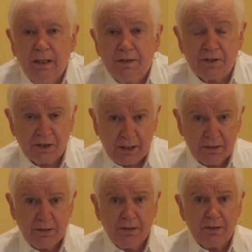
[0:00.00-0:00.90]
The
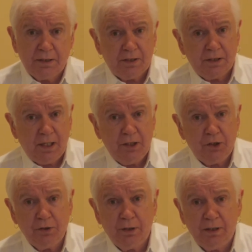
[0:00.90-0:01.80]
second
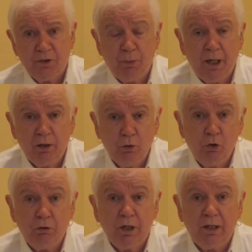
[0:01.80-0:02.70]
dissertation is by
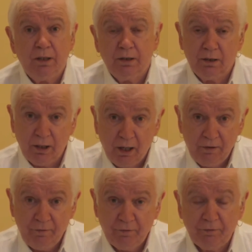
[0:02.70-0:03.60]
Laura
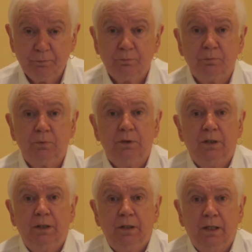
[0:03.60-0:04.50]
Love.
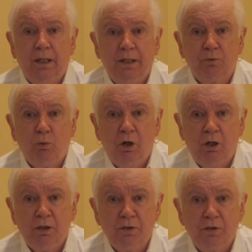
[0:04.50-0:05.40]
It
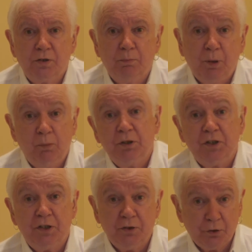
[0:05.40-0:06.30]
was
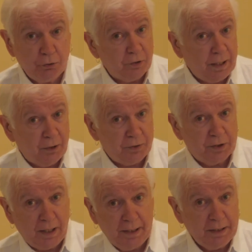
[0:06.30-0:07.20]
published in
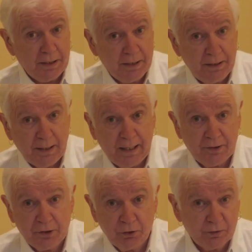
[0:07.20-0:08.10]
2018
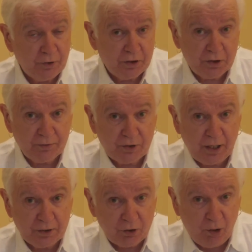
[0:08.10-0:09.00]
at the University of
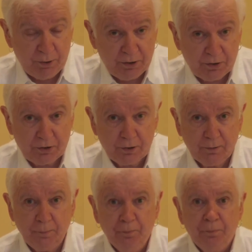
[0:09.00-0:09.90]
St. Thomas
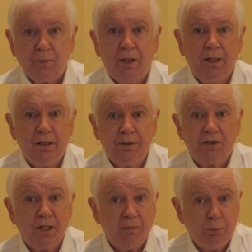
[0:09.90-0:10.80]
in
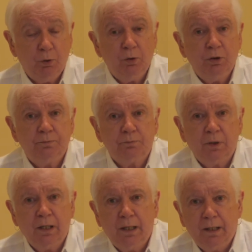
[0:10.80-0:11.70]
St. Paul,
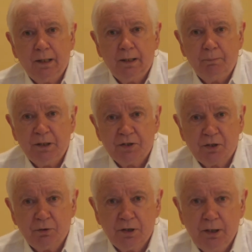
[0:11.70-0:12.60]

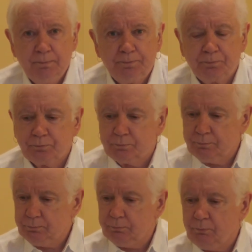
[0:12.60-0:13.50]
Minnesota.
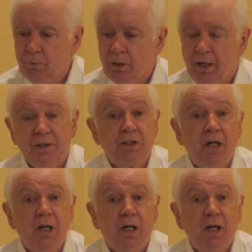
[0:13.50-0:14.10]
The